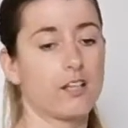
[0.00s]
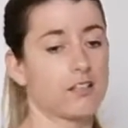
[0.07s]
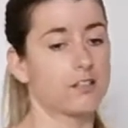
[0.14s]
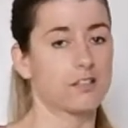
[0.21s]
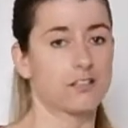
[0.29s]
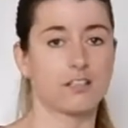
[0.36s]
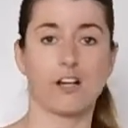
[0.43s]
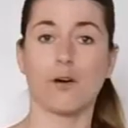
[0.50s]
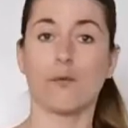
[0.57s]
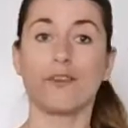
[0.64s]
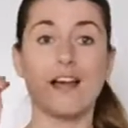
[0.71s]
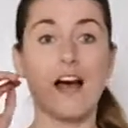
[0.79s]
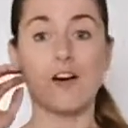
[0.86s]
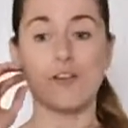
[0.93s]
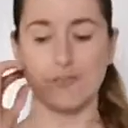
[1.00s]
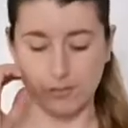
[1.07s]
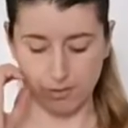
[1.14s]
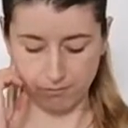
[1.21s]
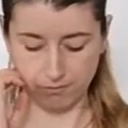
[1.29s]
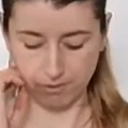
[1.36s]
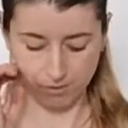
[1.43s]
So without
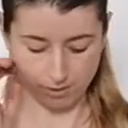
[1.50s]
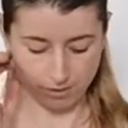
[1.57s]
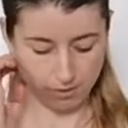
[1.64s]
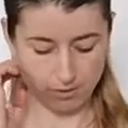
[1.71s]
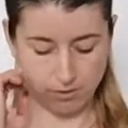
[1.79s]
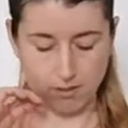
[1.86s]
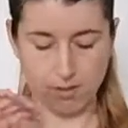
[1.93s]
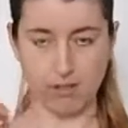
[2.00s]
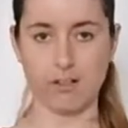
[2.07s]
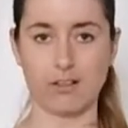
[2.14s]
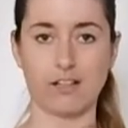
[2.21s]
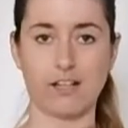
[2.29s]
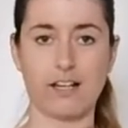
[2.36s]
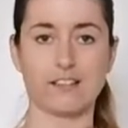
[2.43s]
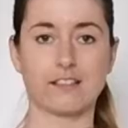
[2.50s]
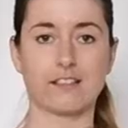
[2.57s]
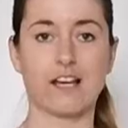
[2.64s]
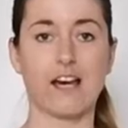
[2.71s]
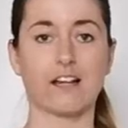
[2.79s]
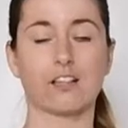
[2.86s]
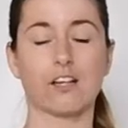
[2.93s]
further ado, let's
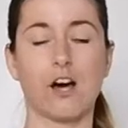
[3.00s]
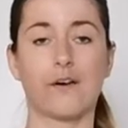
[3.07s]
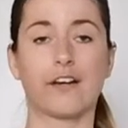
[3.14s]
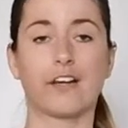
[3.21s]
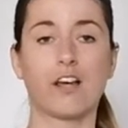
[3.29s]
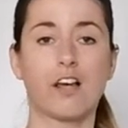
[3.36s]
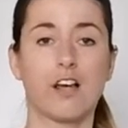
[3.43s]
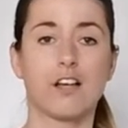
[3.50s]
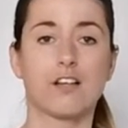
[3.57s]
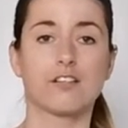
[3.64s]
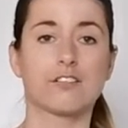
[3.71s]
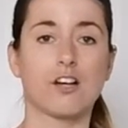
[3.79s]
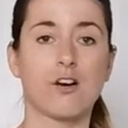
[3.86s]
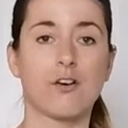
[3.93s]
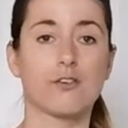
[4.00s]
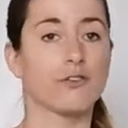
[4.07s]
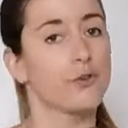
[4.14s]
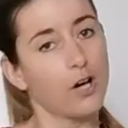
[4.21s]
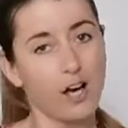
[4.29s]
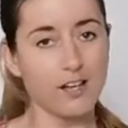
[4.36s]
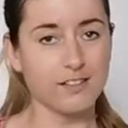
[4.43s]
get going. So
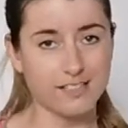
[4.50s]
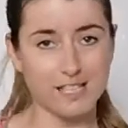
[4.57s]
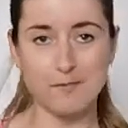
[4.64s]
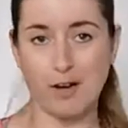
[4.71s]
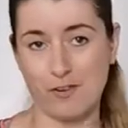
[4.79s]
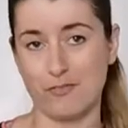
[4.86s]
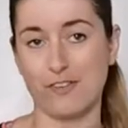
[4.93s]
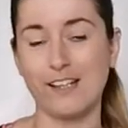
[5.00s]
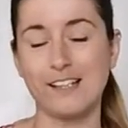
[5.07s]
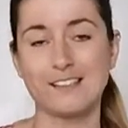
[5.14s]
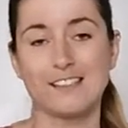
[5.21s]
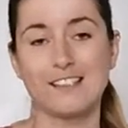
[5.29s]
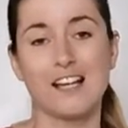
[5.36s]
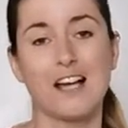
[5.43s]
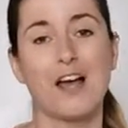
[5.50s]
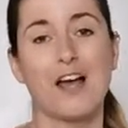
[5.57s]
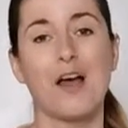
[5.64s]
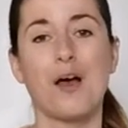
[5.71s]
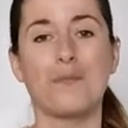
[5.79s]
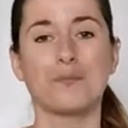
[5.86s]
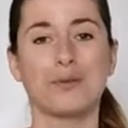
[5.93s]
you can't see my feet,
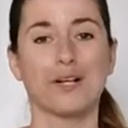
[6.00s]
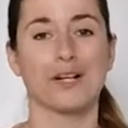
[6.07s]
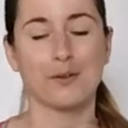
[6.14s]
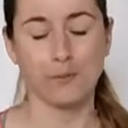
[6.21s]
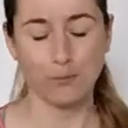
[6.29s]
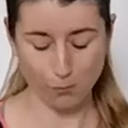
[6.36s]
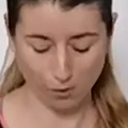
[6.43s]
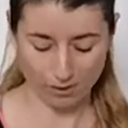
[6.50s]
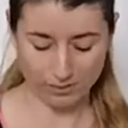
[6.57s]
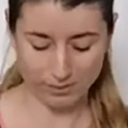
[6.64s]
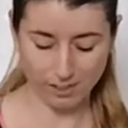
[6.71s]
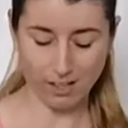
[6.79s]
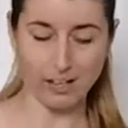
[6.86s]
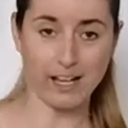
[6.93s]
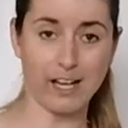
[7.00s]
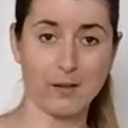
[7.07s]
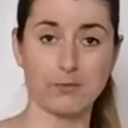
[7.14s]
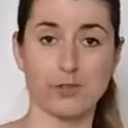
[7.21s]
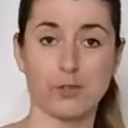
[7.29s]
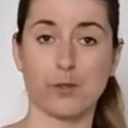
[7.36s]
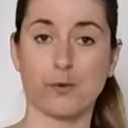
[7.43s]
but what I
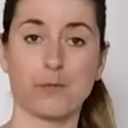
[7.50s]
am doing